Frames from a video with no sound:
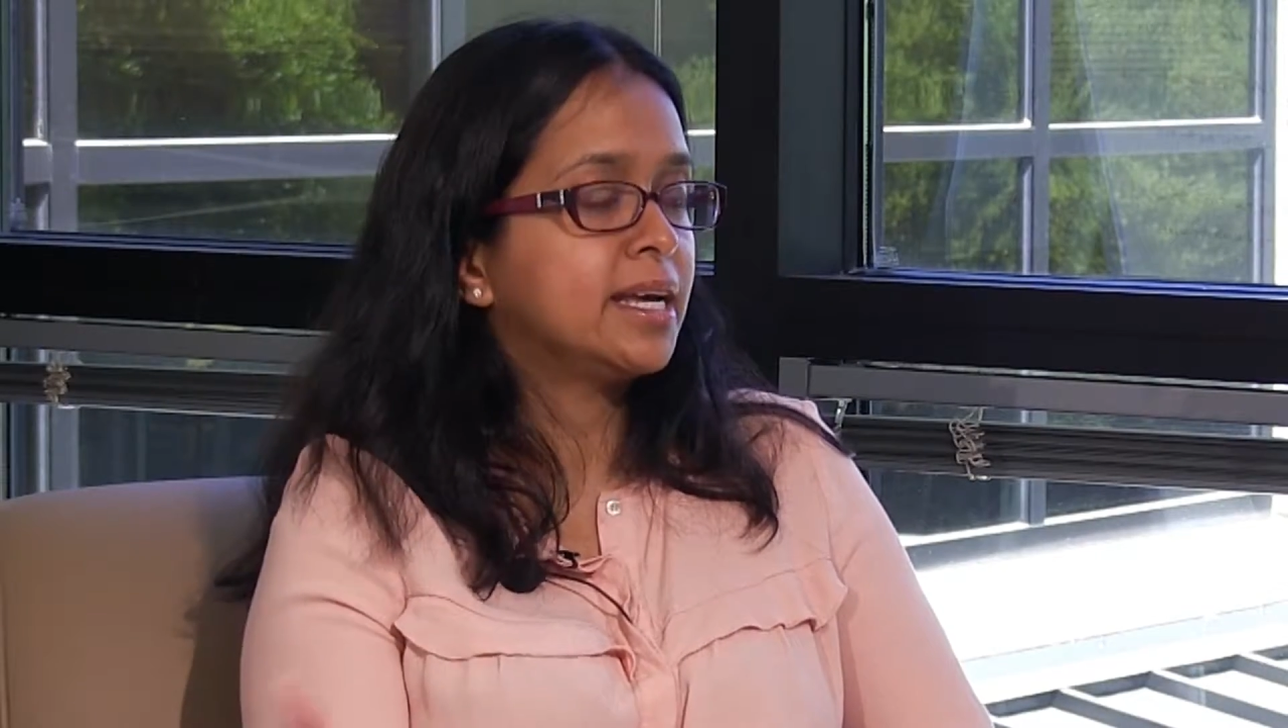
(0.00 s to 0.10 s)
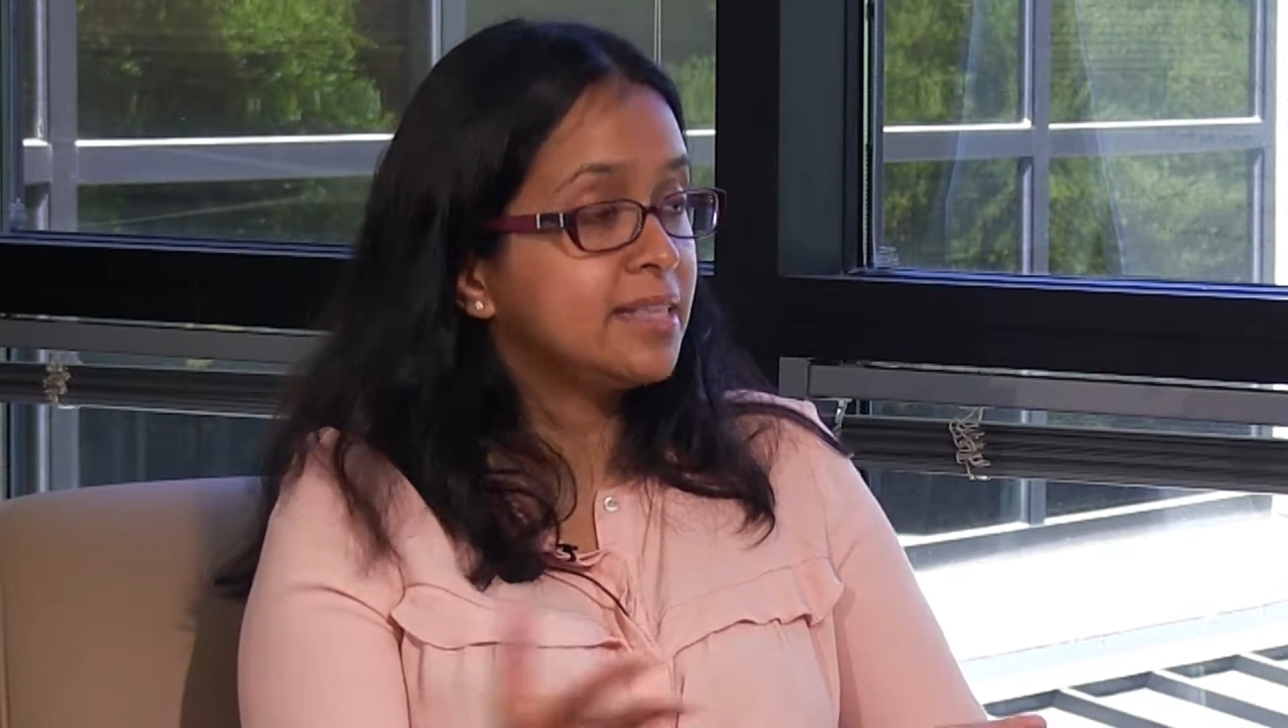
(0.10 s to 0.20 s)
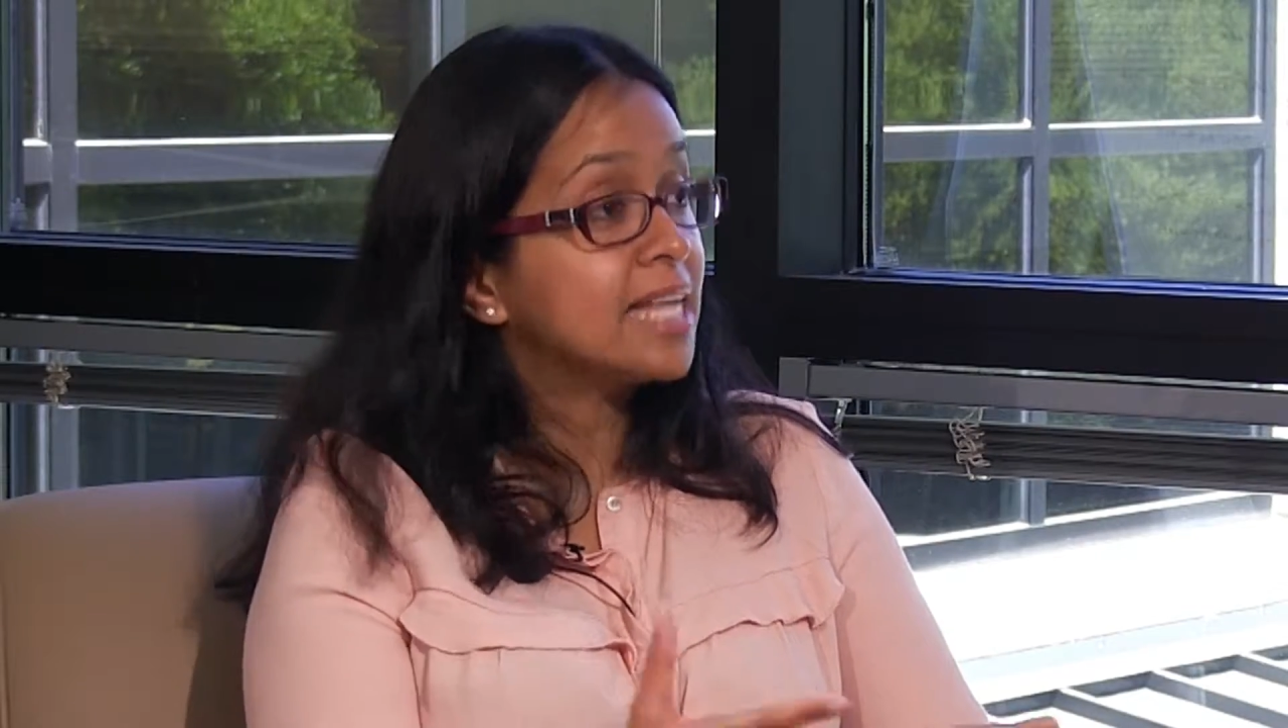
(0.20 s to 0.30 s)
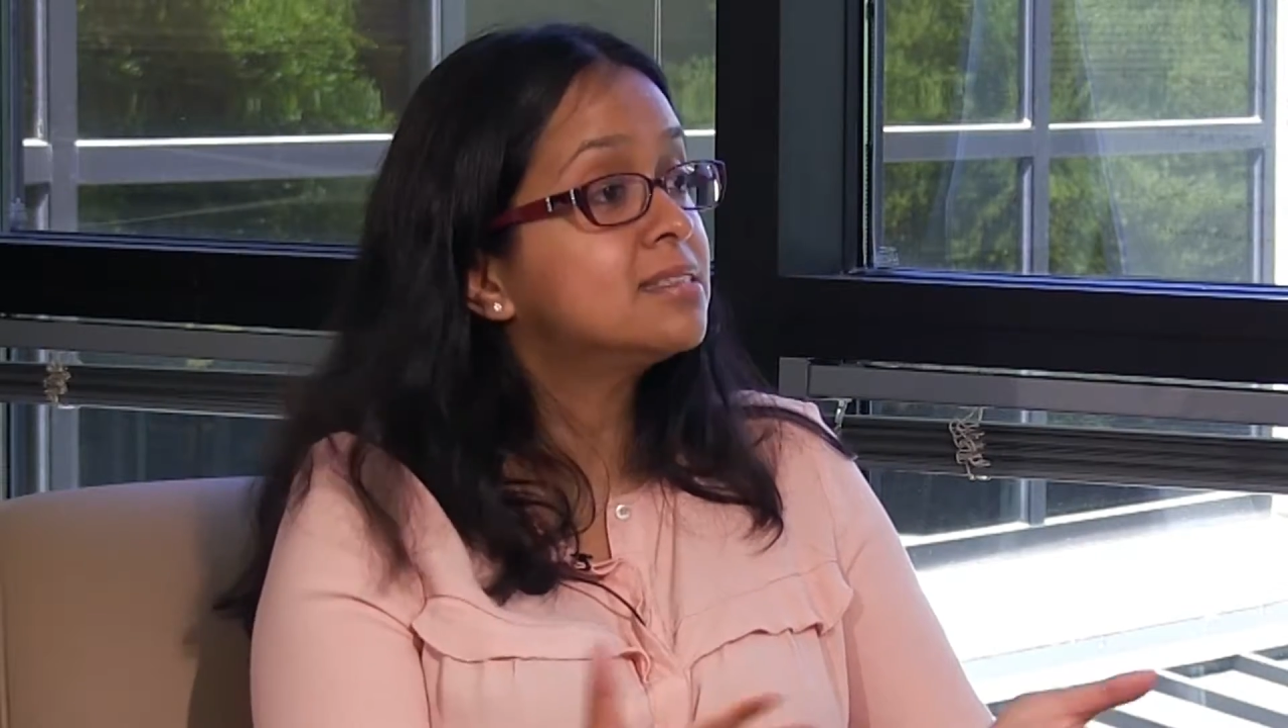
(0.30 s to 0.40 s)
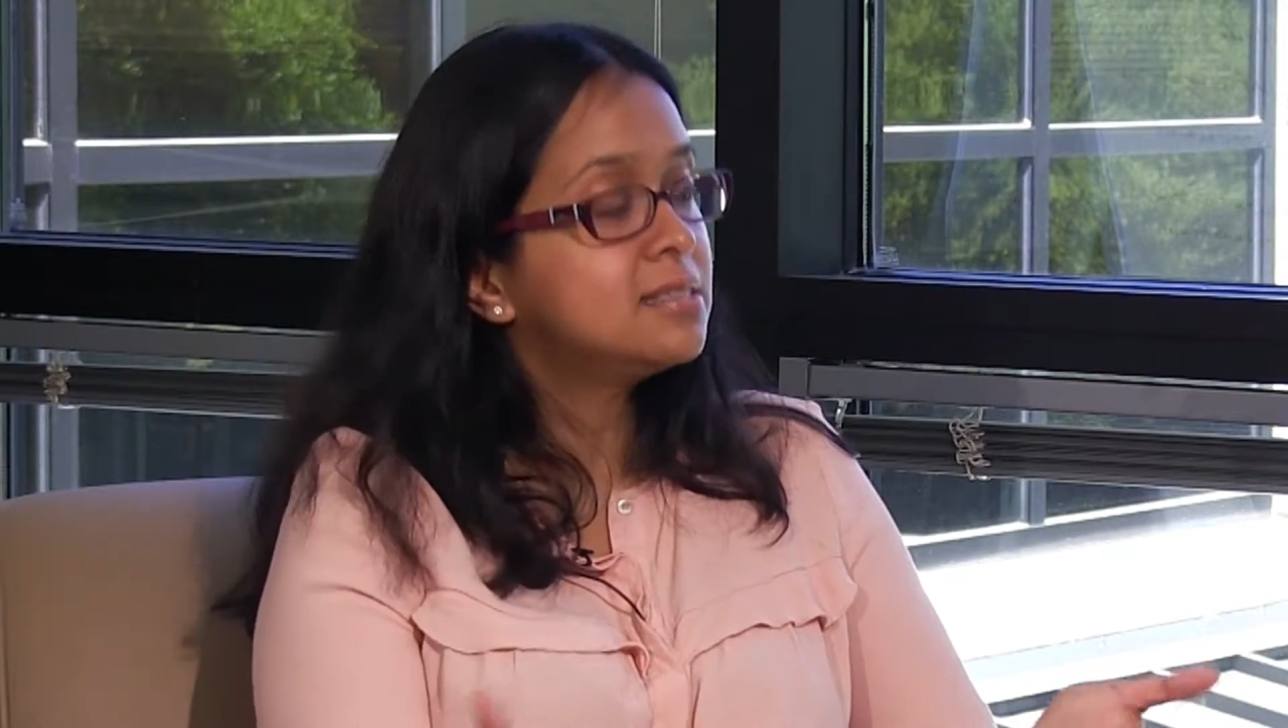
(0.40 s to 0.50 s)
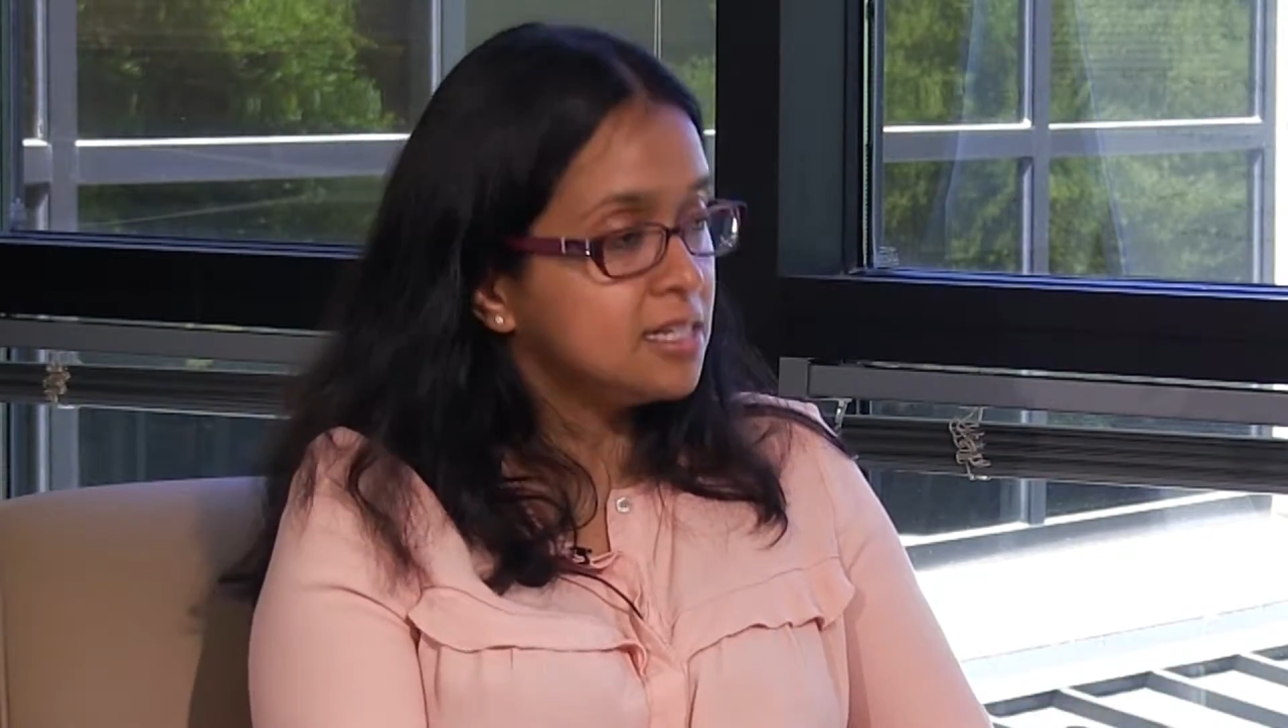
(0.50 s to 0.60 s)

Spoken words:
and that's the